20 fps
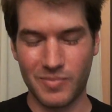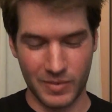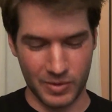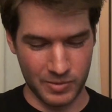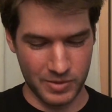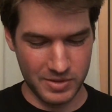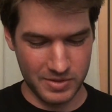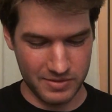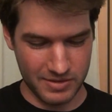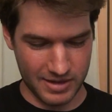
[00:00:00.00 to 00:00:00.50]

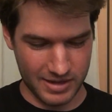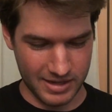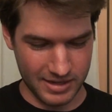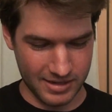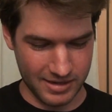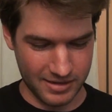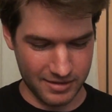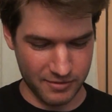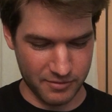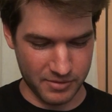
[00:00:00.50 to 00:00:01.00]
Well, I
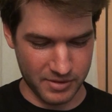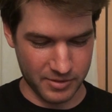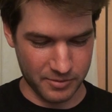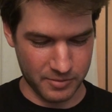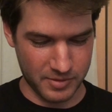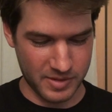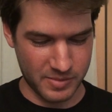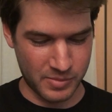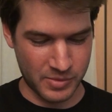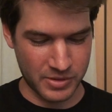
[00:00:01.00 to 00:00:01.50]
kind of want to
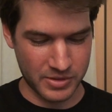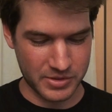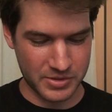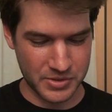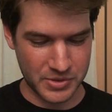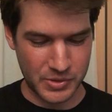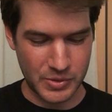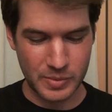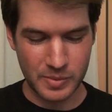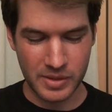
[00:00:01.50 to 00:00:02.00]
read more
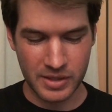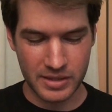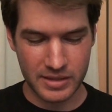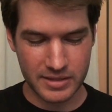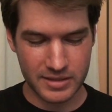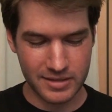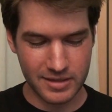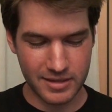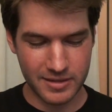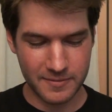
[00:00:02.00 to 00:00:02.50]
too,
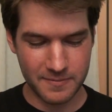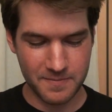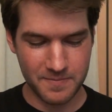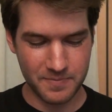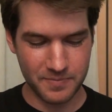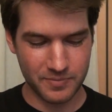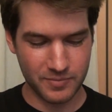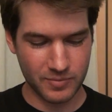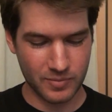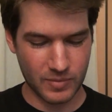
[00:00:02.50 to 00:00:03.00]
but
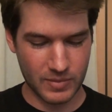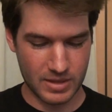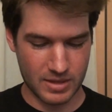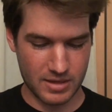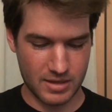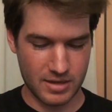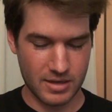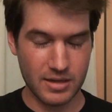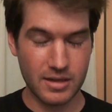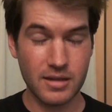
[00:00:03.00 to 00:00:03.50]

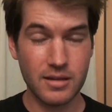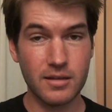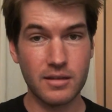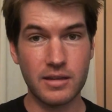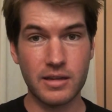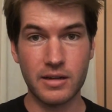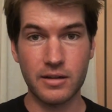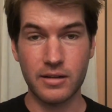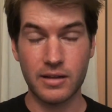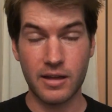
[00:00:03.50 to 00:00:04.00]

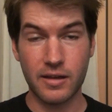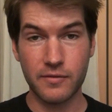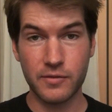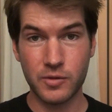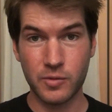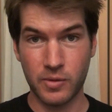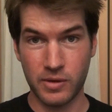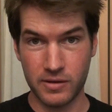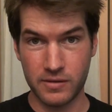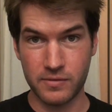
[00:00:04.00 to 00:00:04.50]
I'll have to
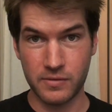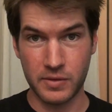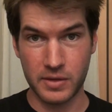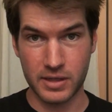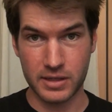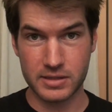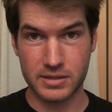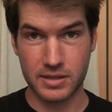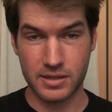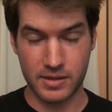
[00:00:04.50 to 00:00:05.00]
wait till
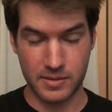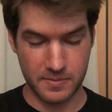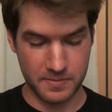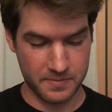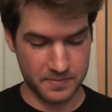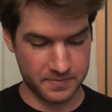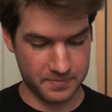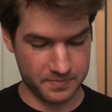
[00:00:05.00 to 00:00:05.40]
next time.